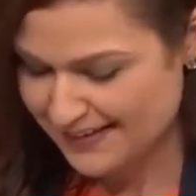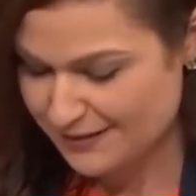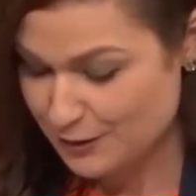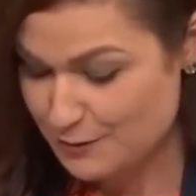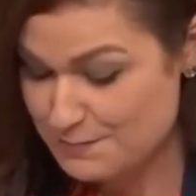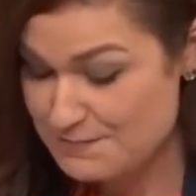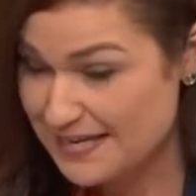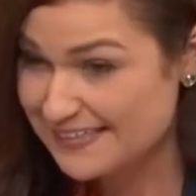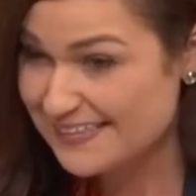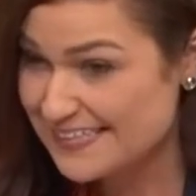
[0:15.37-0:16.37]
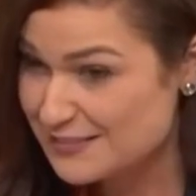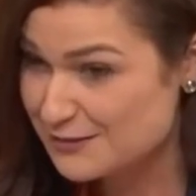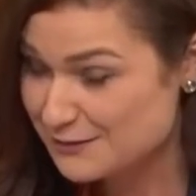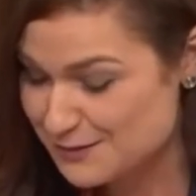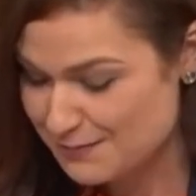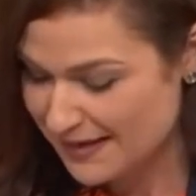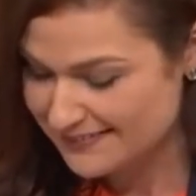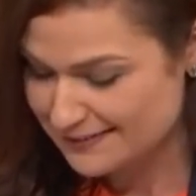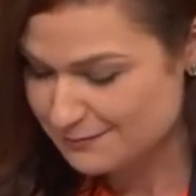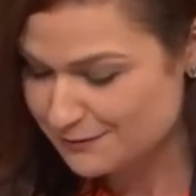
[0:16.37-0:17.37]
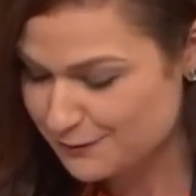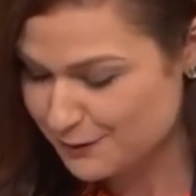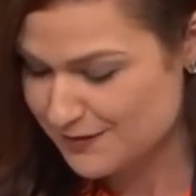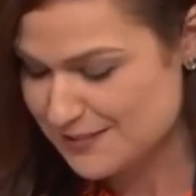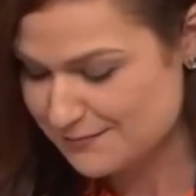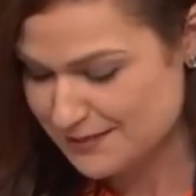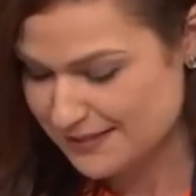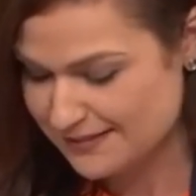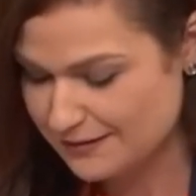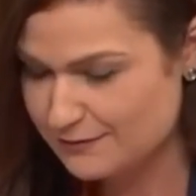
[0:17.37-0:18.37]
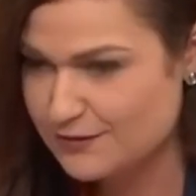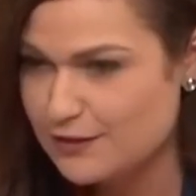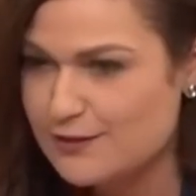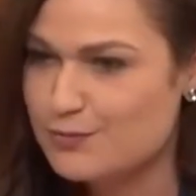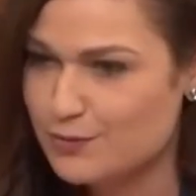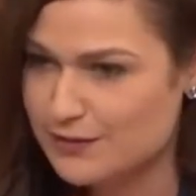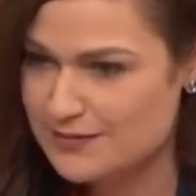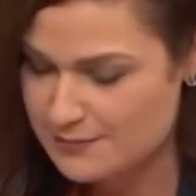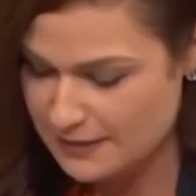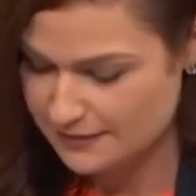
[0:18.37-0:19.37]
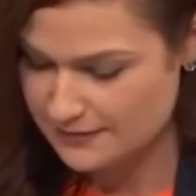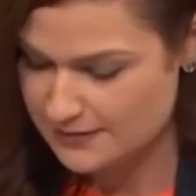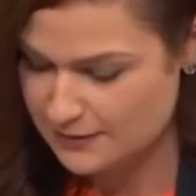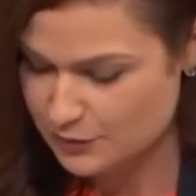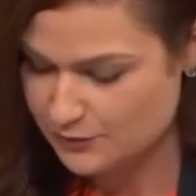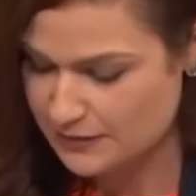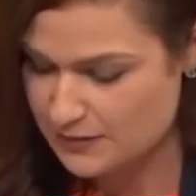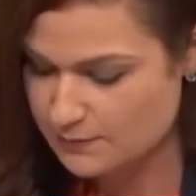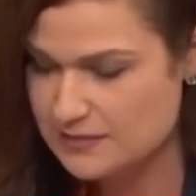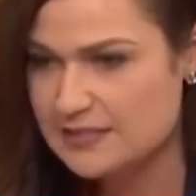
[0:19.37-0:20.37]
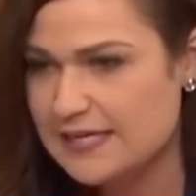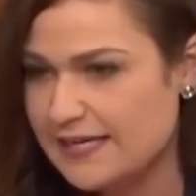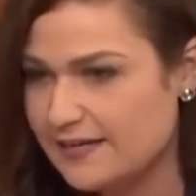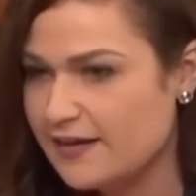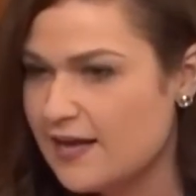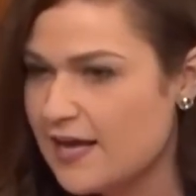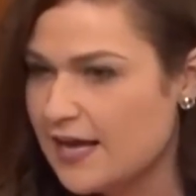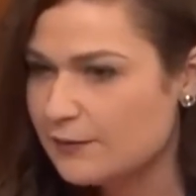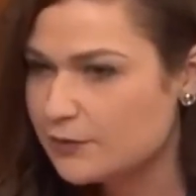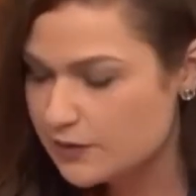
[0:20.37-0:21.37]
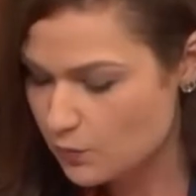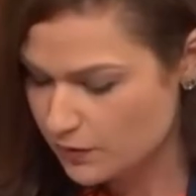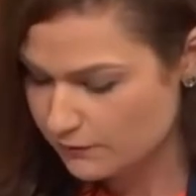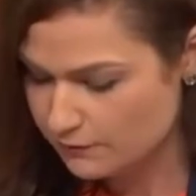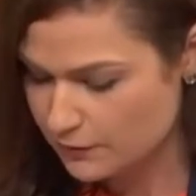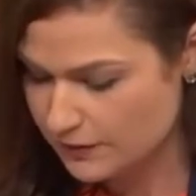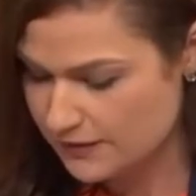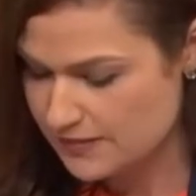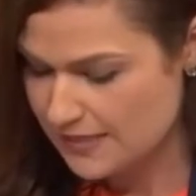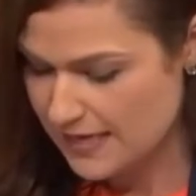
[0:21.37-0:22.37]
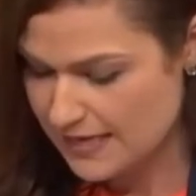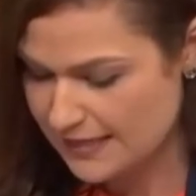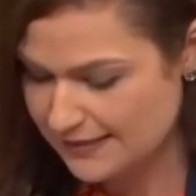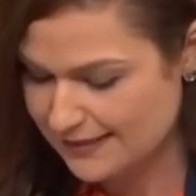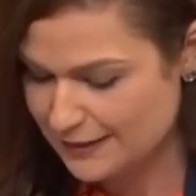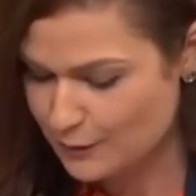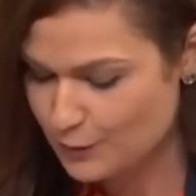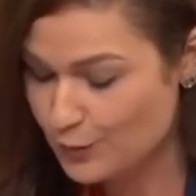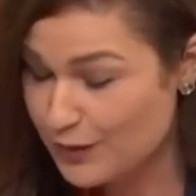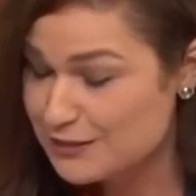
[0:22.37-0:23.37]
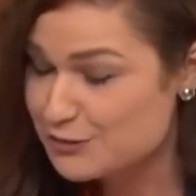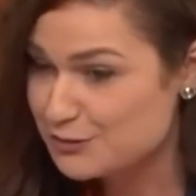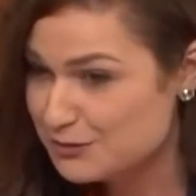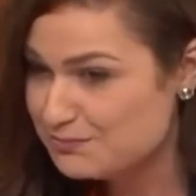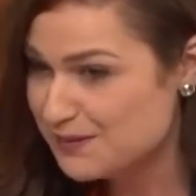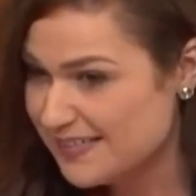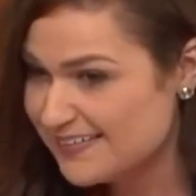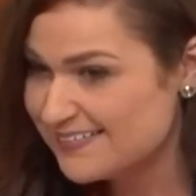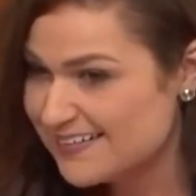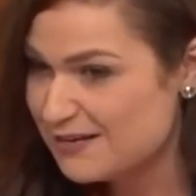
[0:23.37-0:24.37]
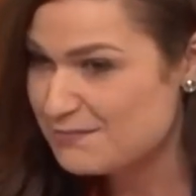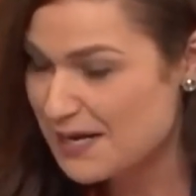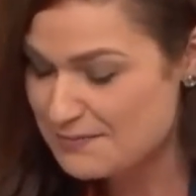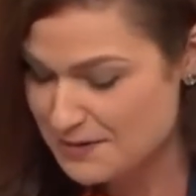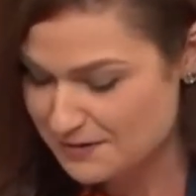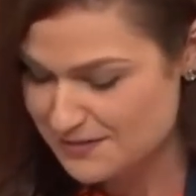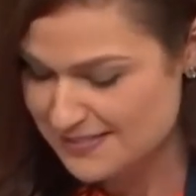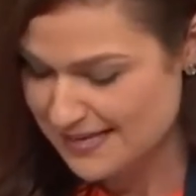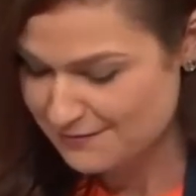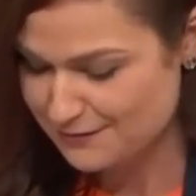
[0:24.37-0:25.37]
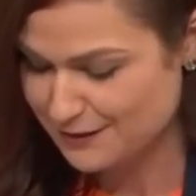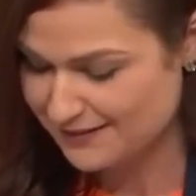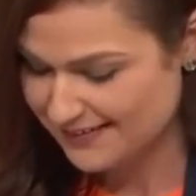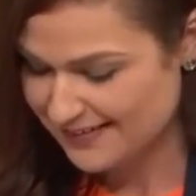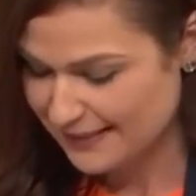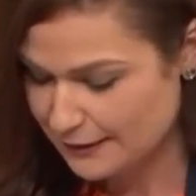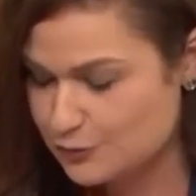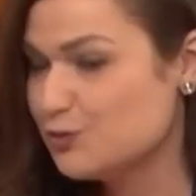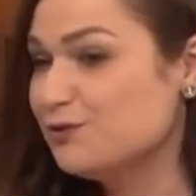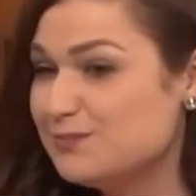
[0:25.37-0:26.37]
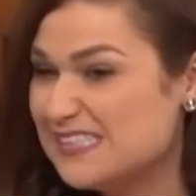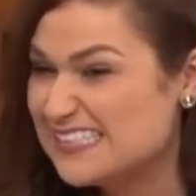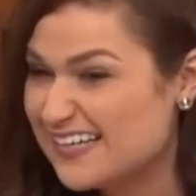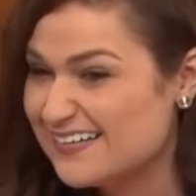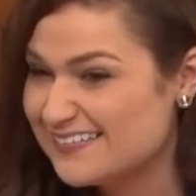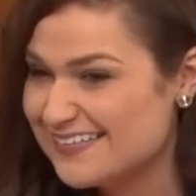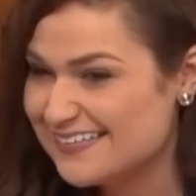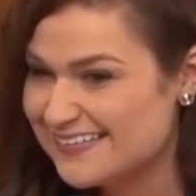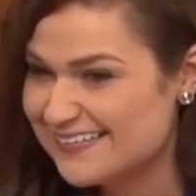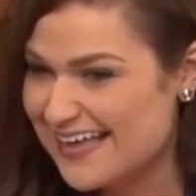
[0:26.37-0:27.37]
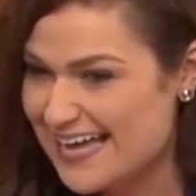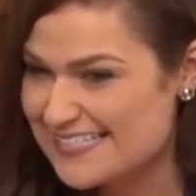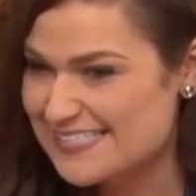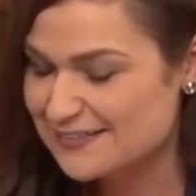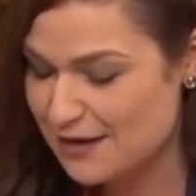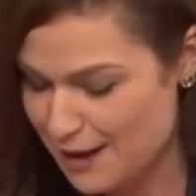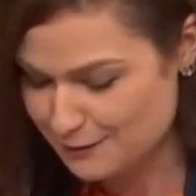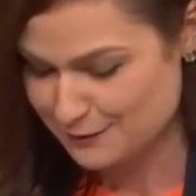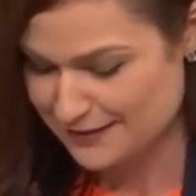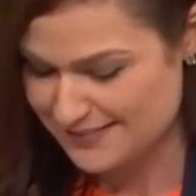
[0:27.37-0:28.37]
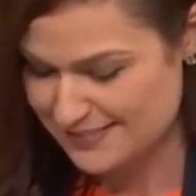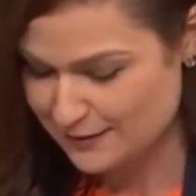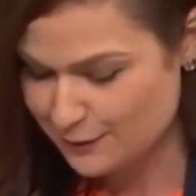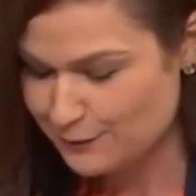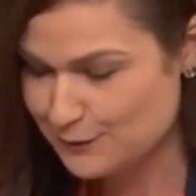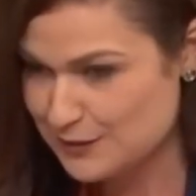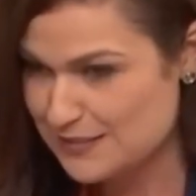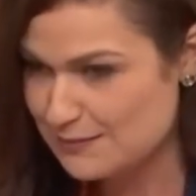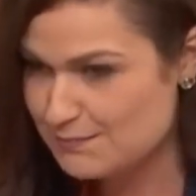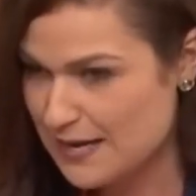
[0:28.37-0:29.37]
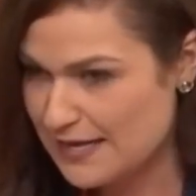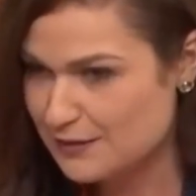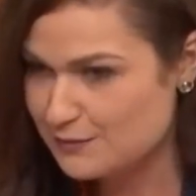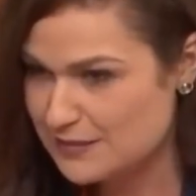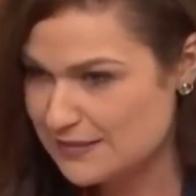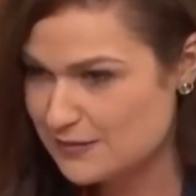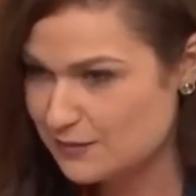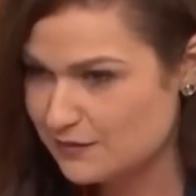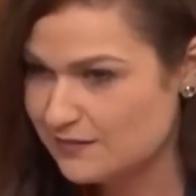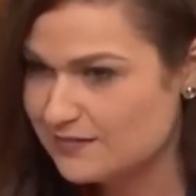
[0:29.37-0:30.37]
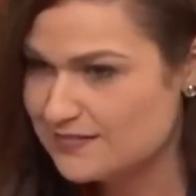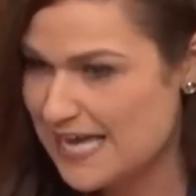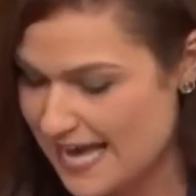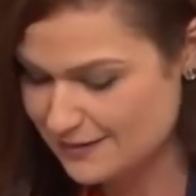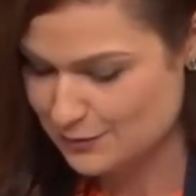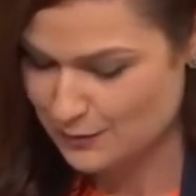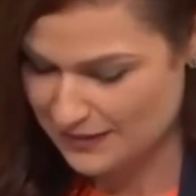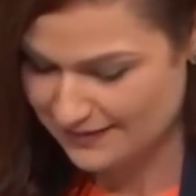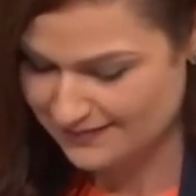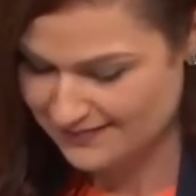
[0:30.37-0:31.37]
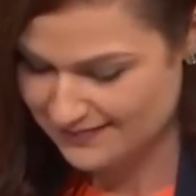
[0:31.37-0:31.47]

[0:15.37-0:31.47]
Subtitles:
There are many issues pending before this committee that are very important to my constituents, but today I really want to focus on what should be a bipartisan effort and should have been done in the last Congress, which is the biodiesel tax credit.